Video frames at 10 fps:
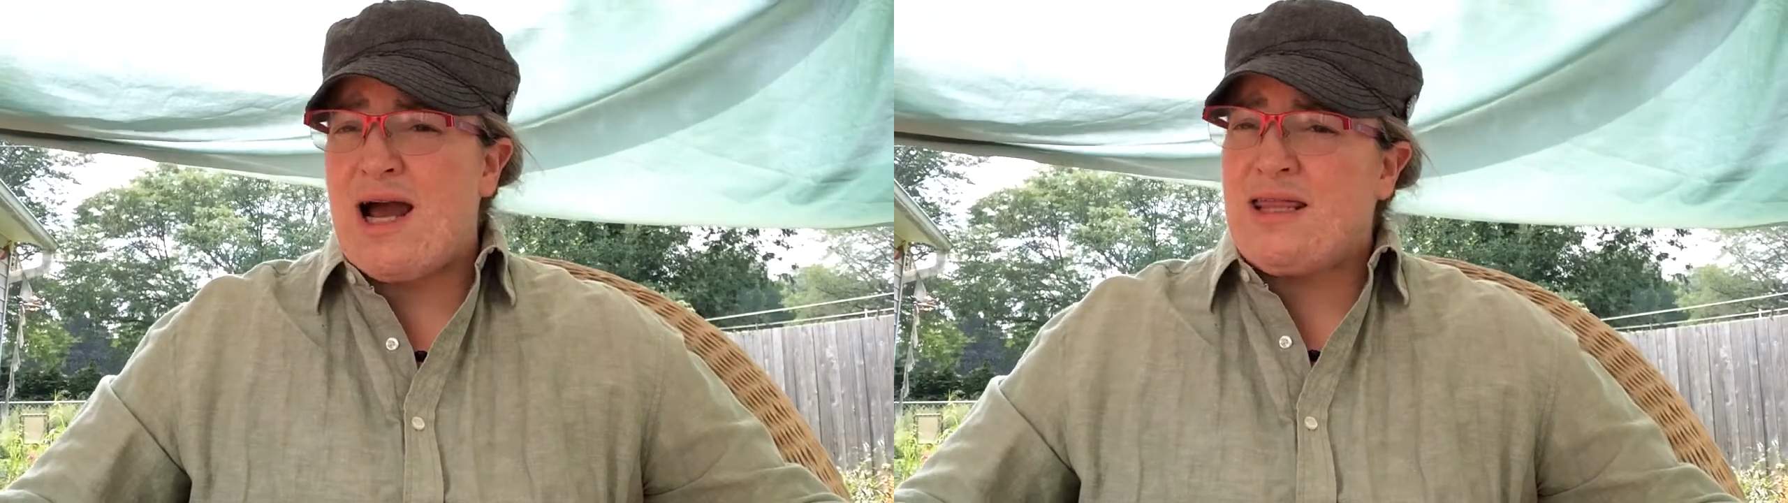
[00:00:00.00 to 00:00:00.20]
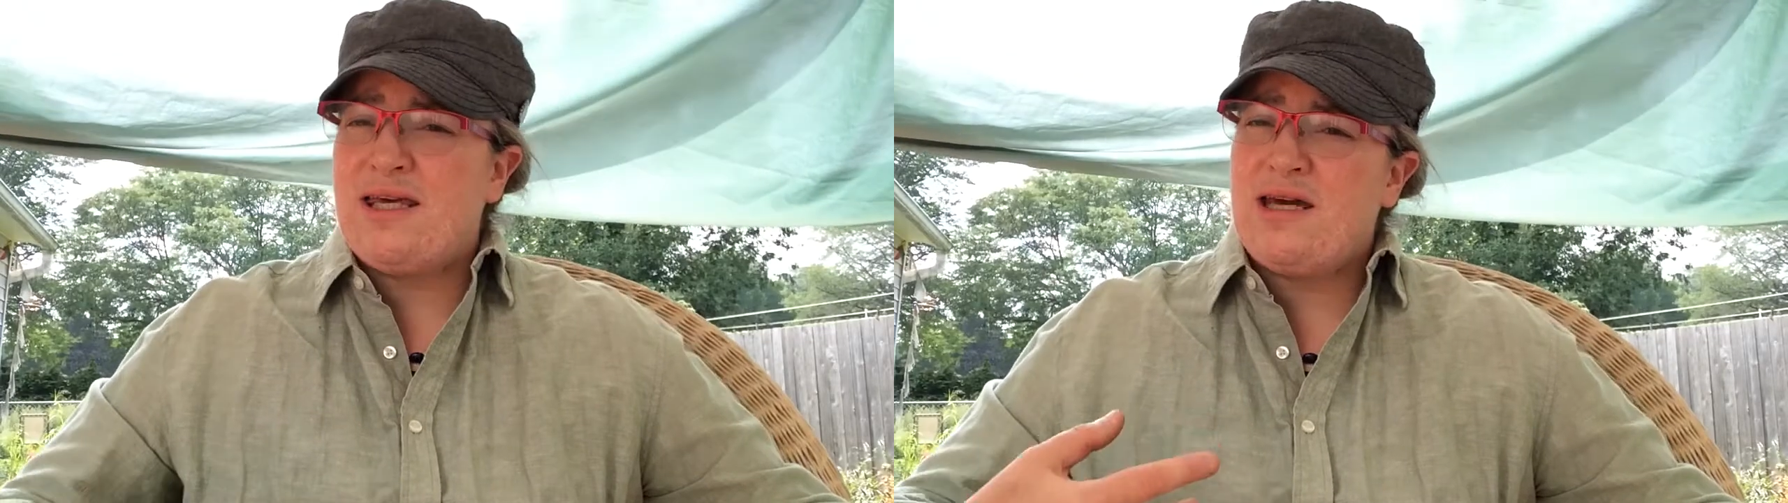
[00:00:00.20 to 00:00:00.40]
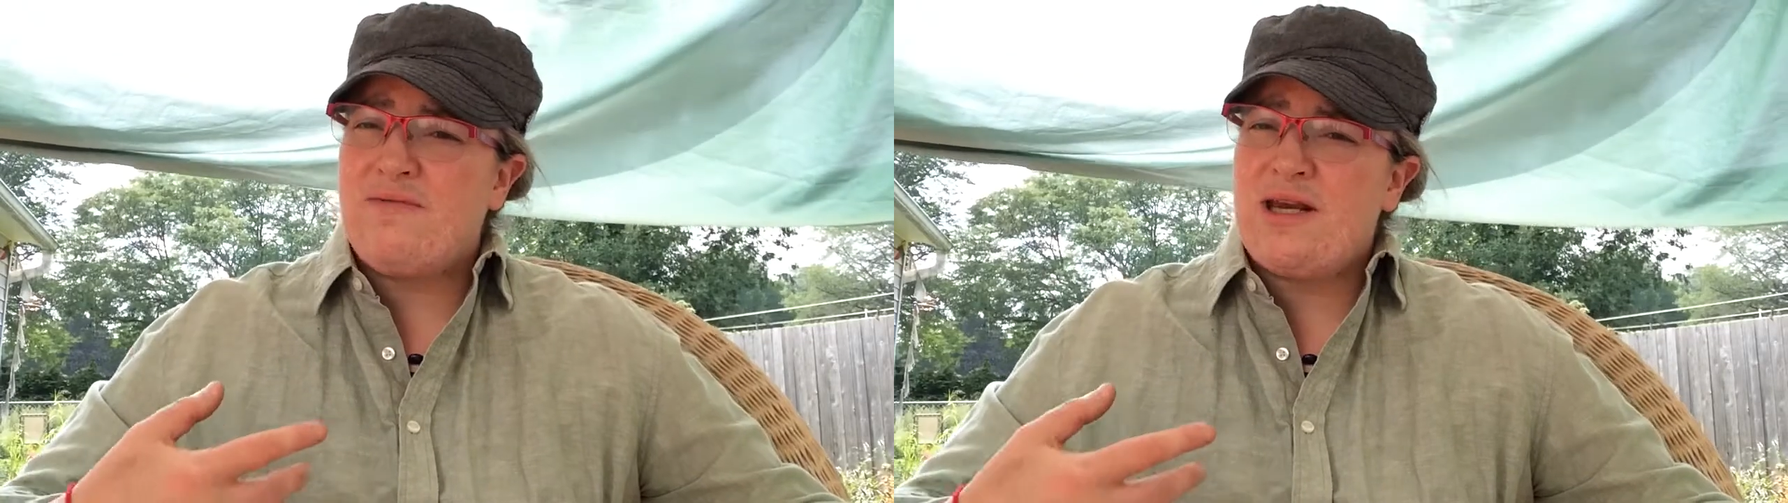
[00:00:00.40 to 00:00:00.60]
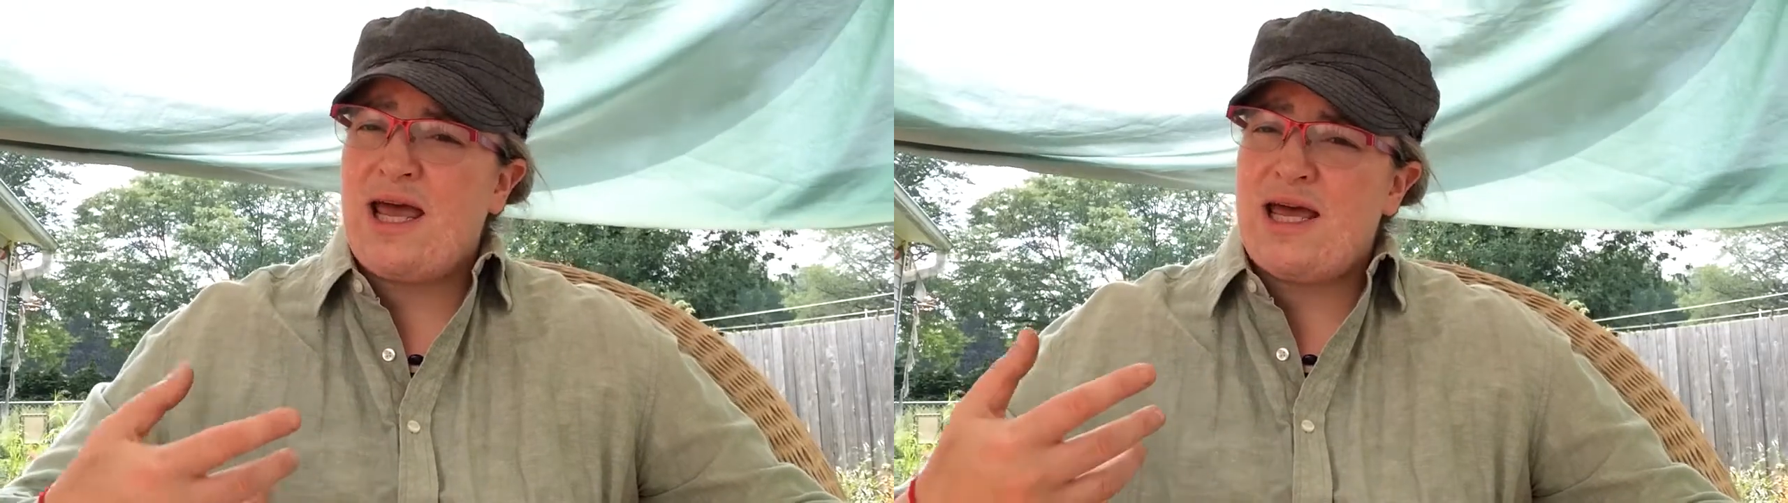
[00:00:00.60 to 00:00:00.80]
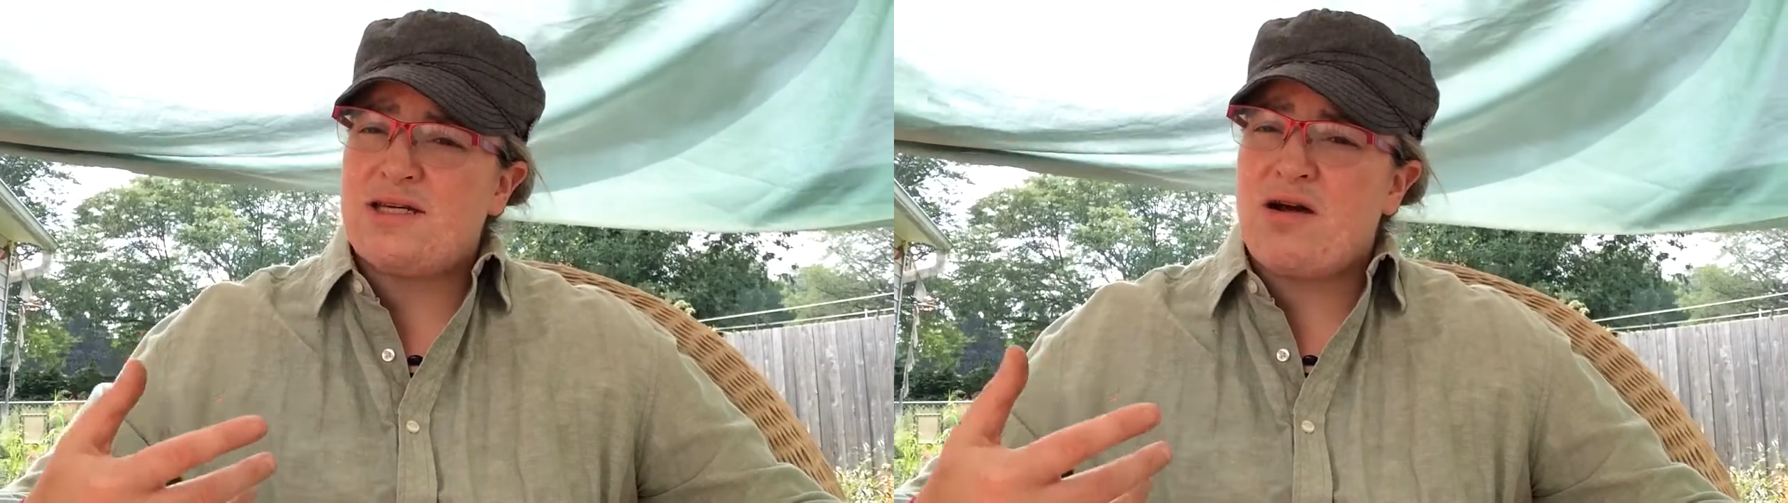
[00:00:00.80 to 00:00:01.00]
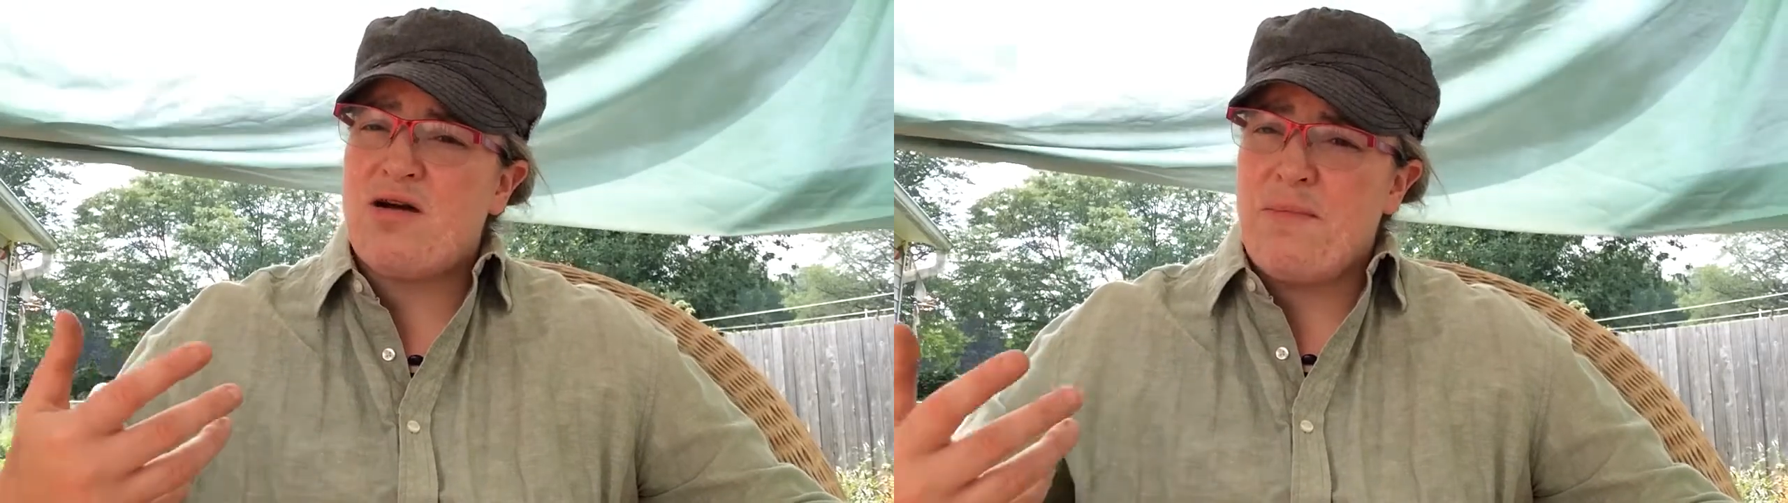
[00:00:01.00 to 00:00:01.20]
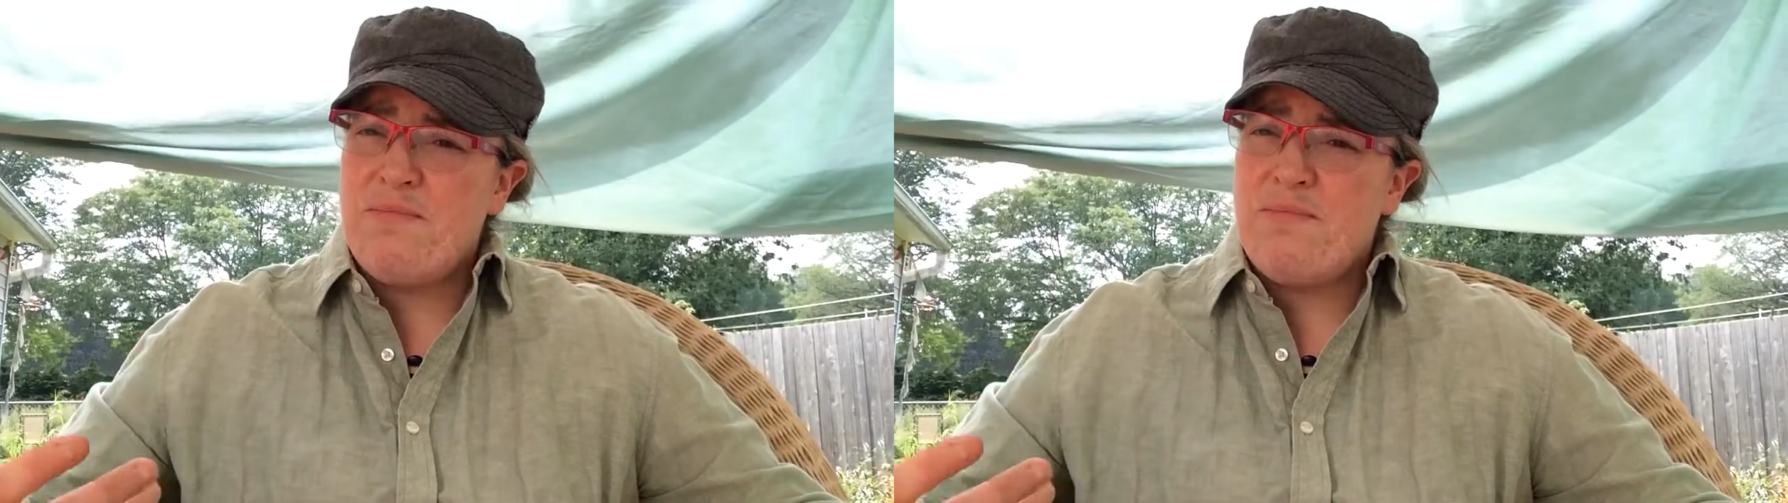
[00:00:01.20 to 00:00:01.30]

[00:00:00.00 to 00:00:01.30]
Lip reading: I think of it as our